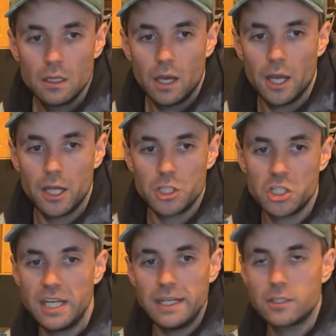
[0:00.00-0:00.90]

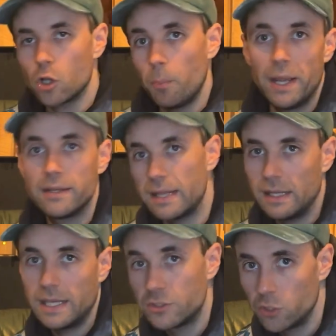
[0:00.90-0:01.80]
sheeny top end
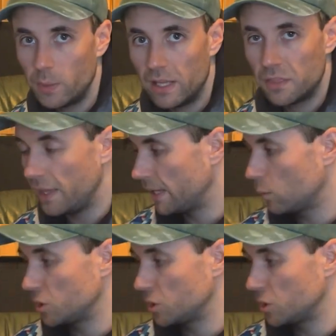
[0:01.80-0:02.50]
LA-2A thing,